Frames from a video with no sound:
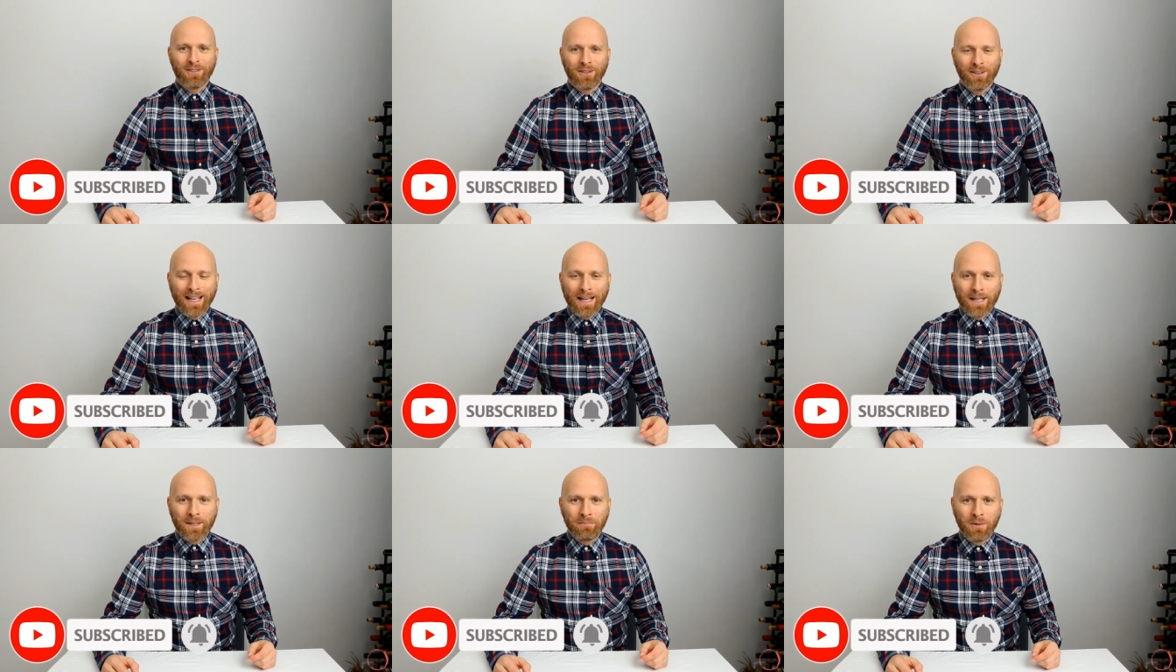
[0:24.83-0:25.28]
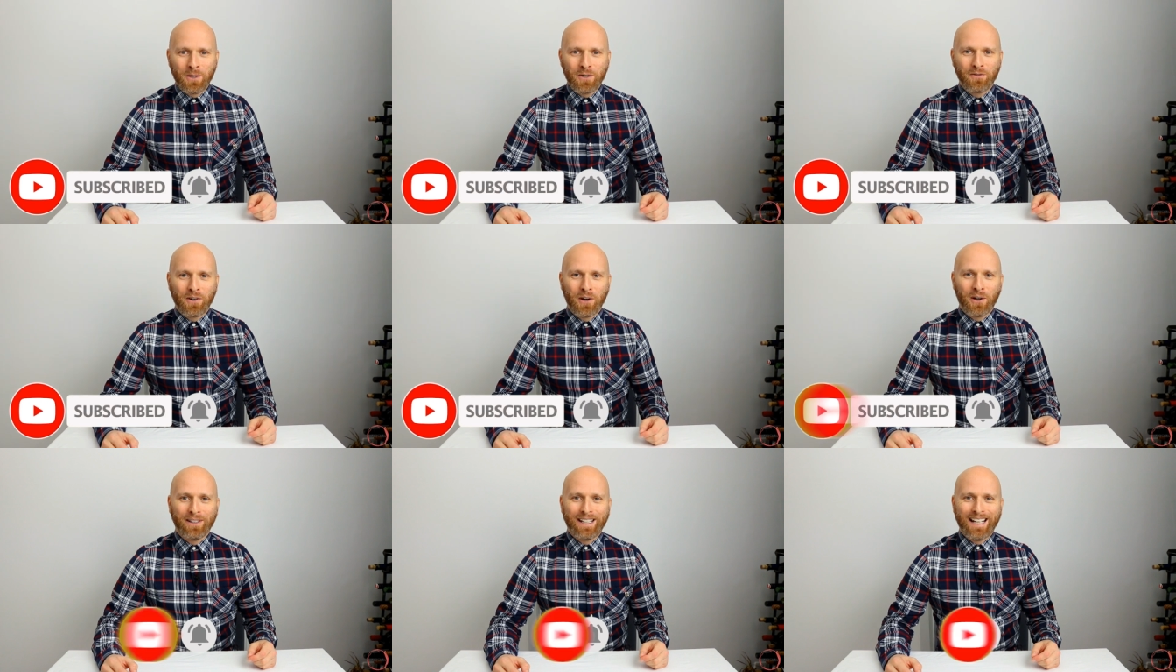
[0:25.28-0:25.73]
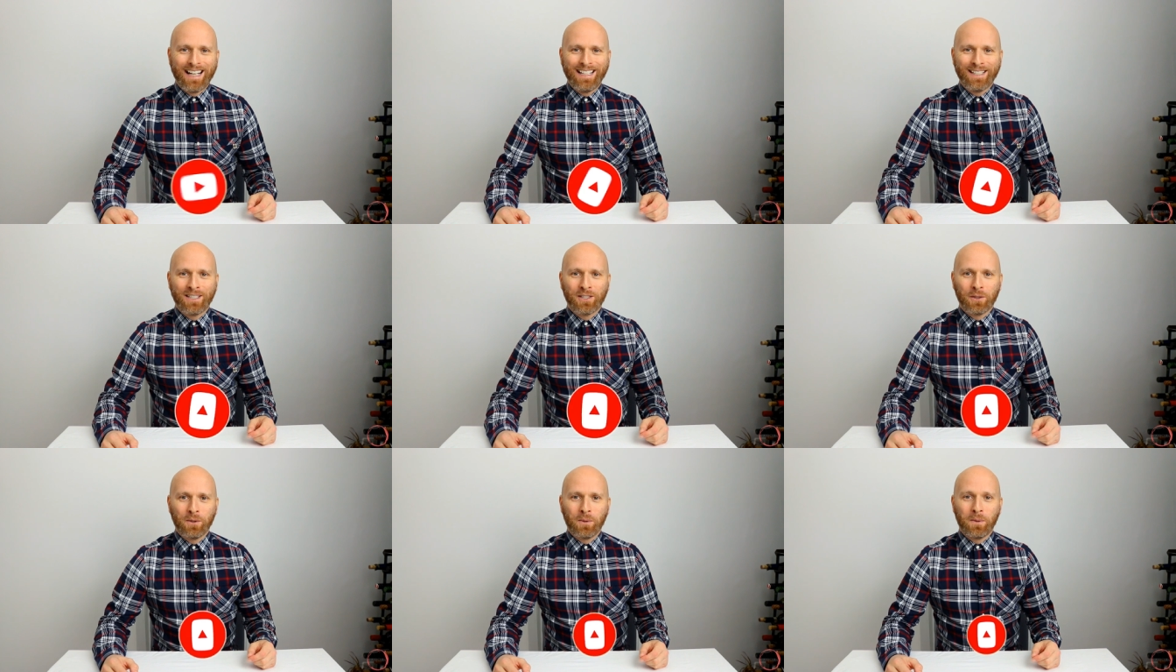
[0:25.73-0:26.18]
So let's move on
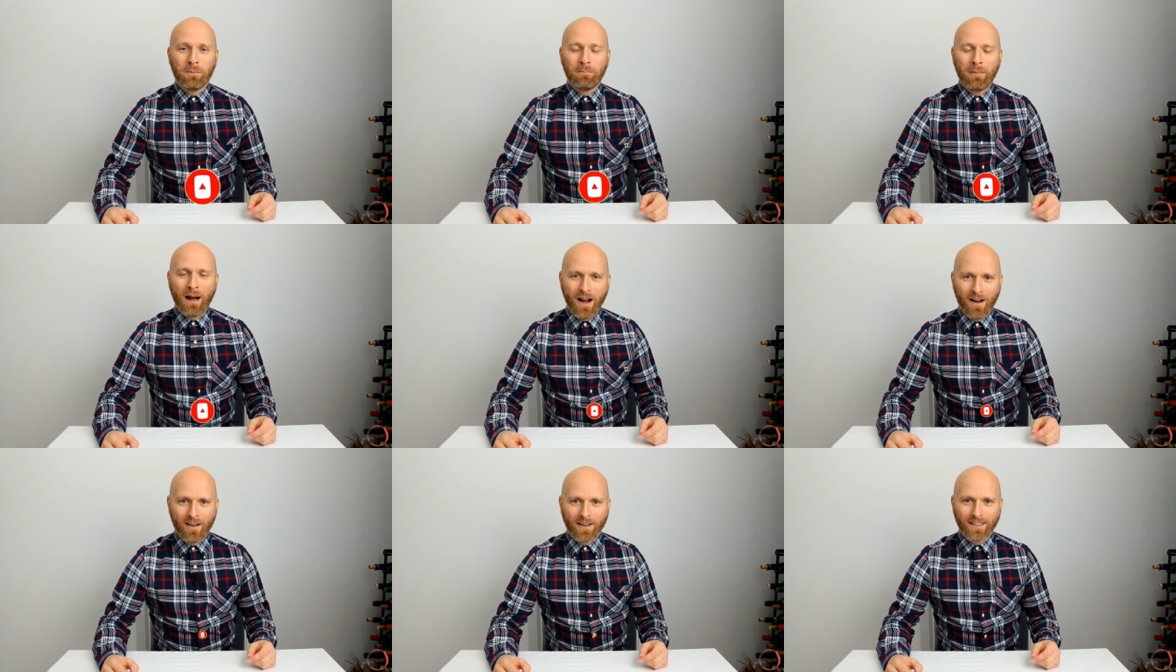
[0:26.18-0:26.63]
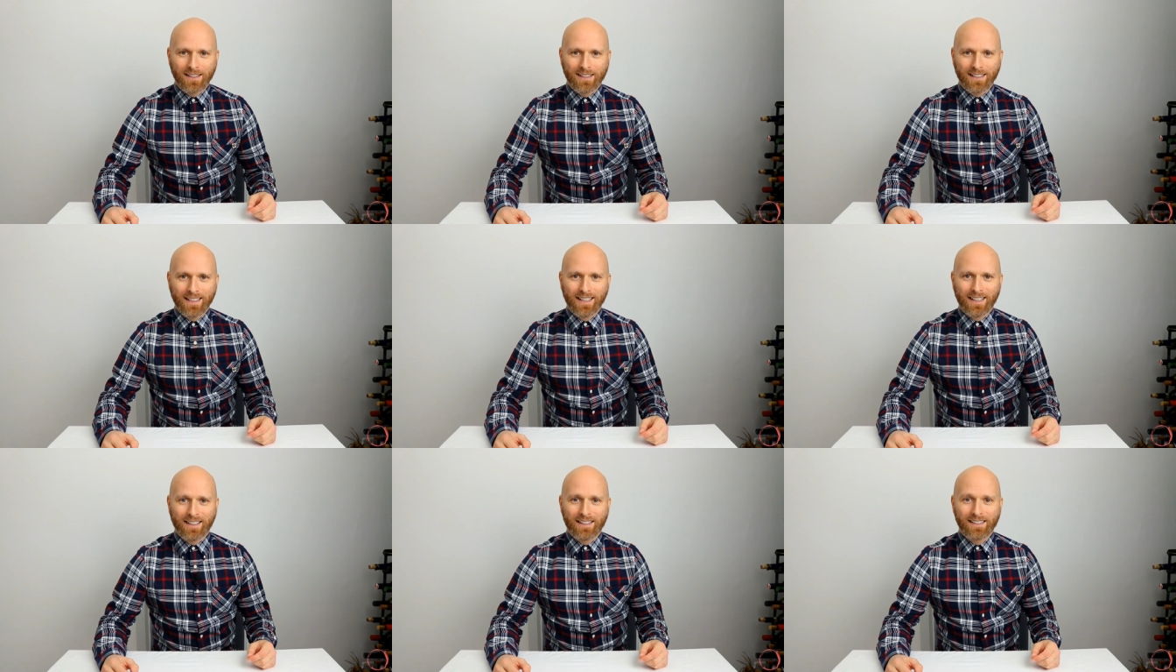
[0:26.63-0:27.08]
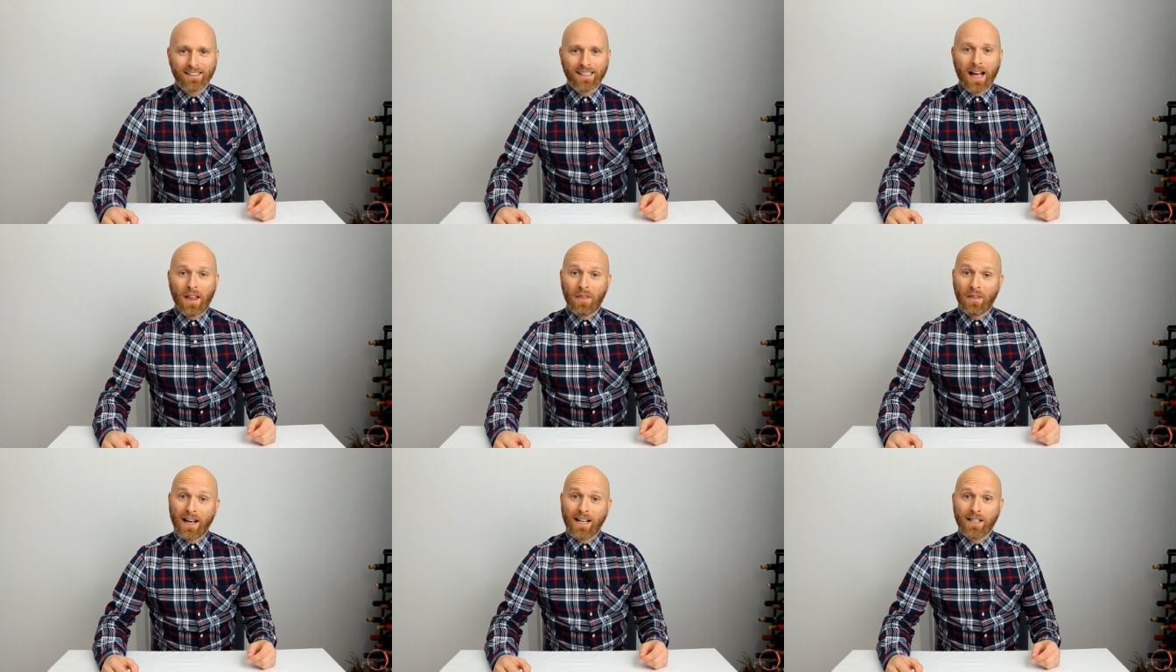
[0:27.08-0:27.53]
into part 6
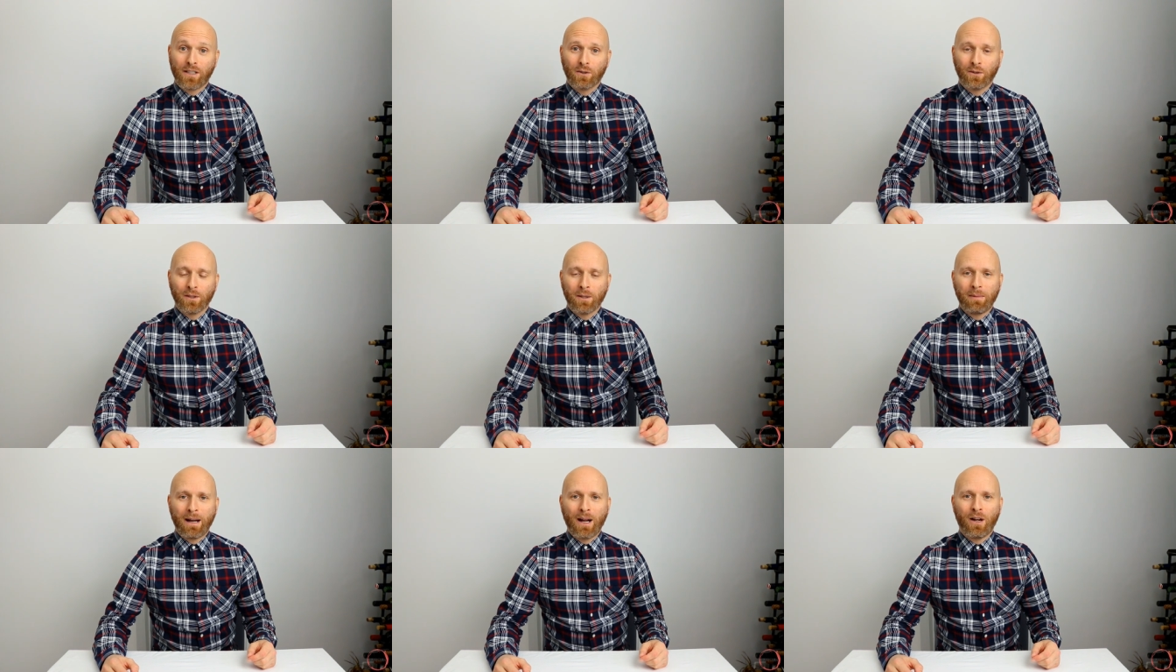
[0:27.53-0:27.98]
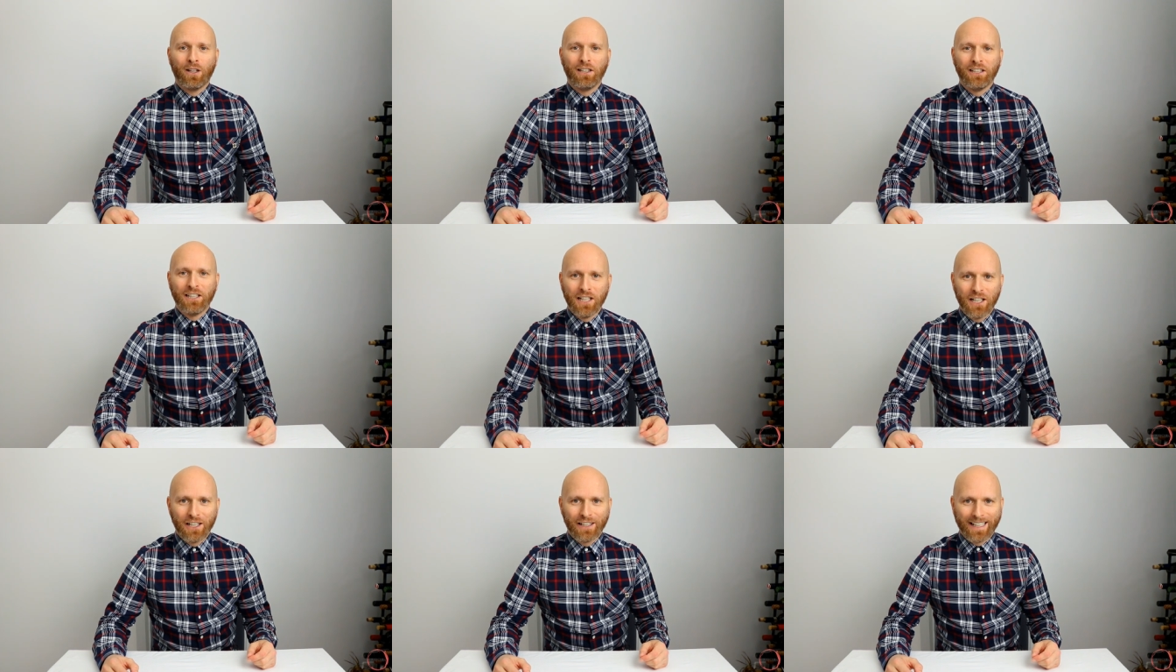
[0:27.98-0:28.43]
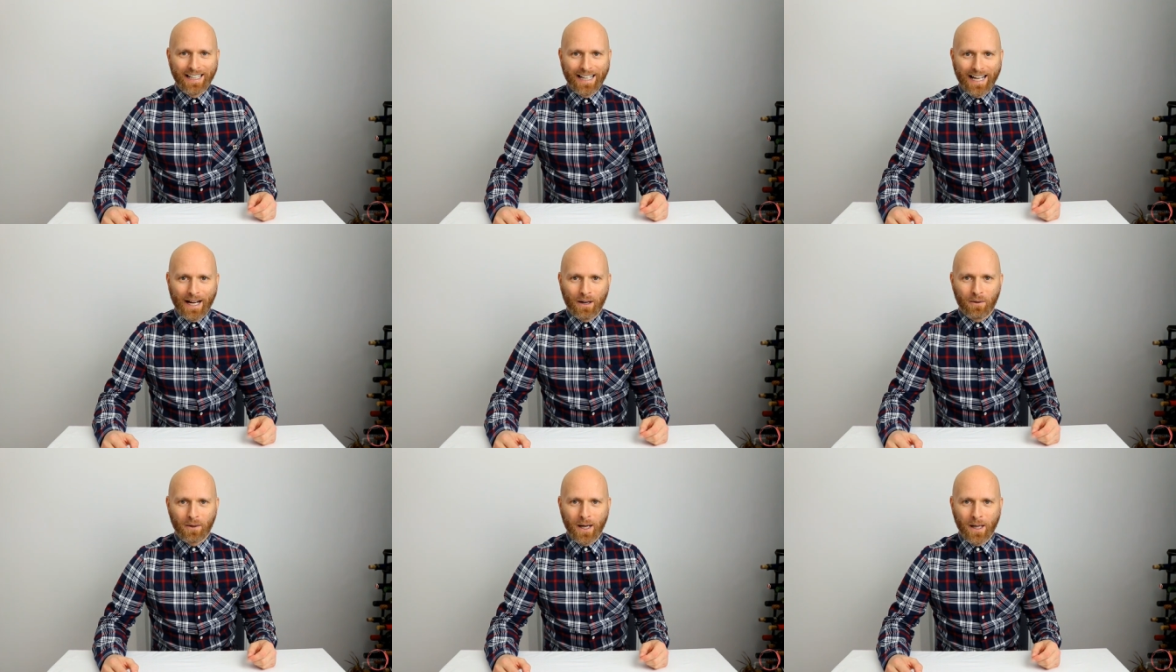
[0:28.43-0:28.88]
and that is all about
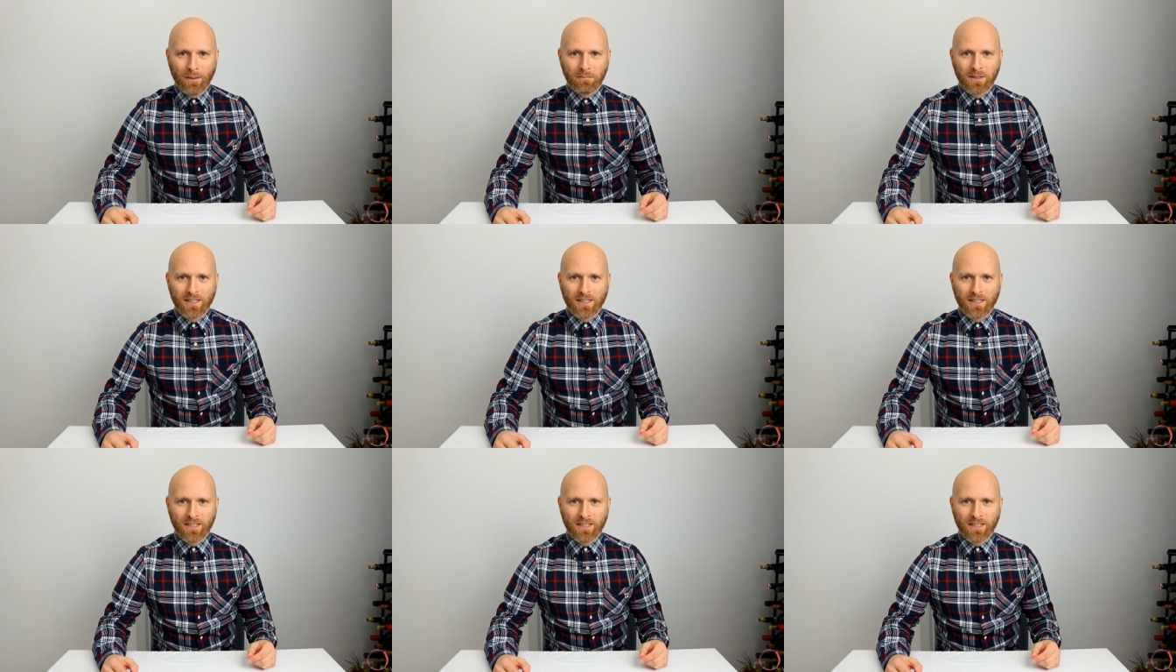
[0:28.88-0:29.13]
learning outcome